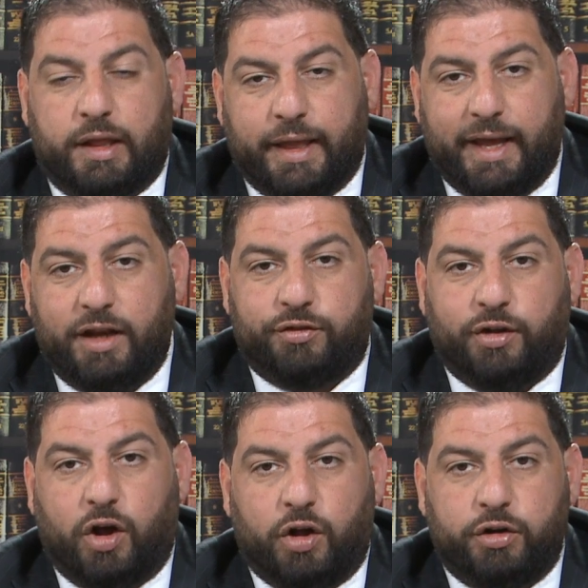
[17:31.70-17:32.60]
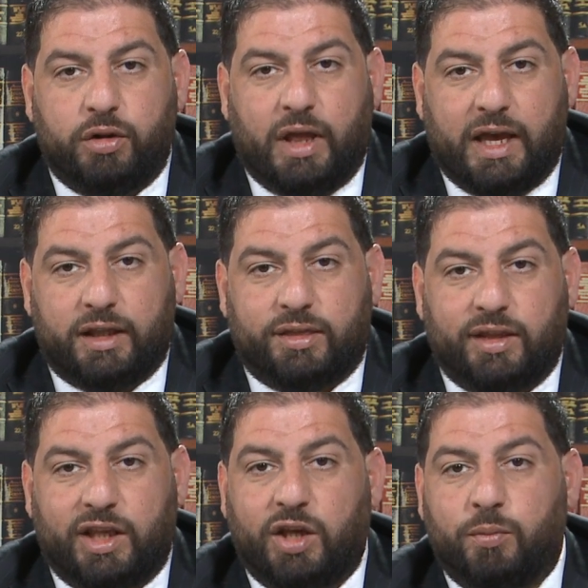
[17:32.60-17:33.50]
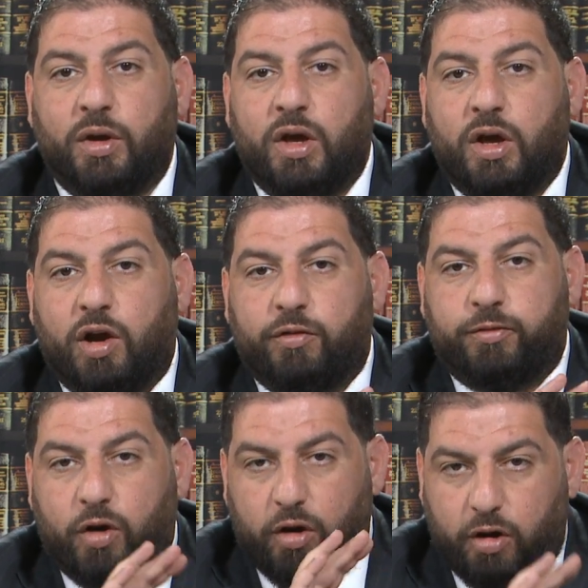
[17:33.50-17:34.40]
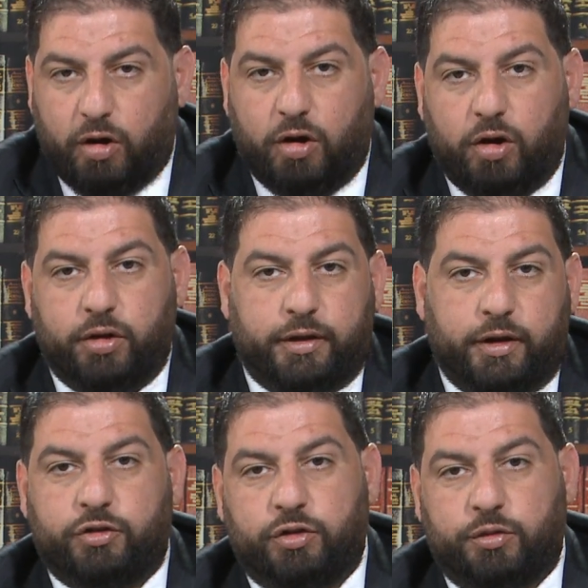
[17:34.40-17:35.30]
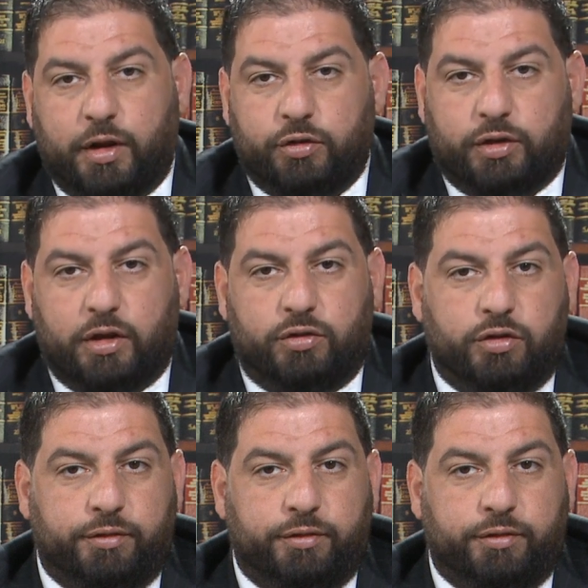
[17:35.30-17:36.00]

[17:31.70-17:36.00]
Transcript: That is the underlying theme of all the innocent spouse cases.